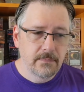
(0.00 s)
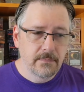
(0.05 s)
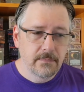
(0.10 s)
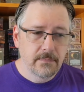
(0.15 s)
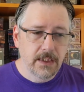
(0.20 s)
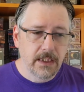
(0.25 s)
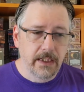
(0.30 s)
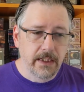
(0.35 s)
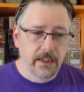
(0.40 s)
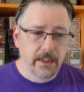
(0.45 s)

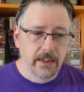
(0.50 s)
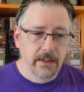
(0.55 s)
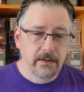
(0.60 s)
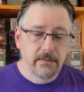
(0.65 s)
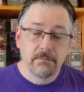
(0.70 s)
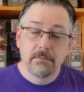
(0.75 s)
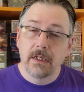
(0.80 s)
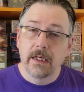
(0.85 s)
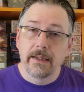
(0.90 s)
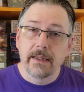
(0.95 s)
And
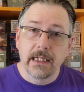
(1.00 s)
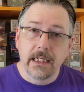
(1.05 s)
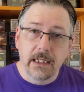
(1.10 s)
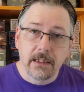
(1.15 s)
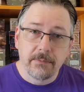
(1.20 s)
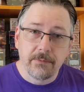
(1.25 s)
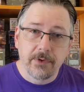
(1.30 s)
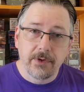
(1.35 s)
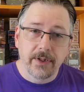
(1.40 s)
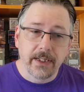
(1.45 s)
I thank
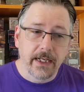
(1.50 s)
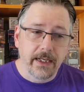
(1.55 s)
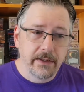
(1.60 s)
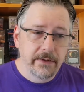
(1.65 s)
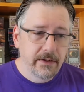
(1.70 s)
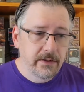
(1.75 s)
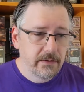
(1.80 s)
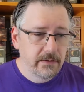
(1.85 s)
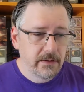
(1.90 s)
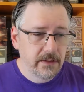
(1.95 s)
him for that.
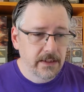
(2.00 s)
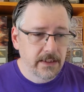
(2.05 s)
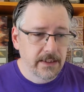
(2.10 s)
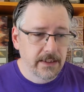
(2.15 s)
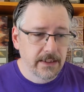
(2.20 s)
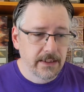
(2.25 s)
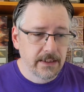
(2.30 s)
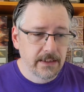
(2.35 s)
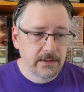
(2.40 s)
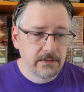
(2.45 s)

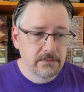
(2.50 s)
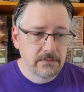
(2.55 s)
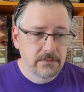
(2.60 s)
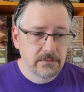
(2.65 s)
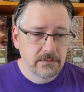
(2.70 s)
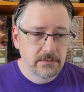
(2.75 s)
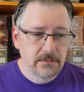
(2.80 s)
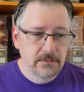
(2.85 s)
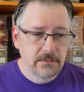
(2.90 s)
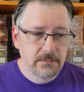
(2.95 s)

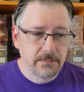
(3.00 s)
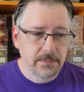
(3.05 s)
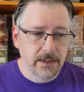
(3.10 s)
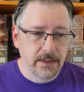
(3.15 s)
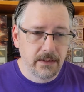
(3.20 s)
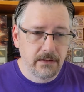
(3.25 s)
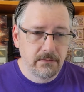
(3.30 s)
But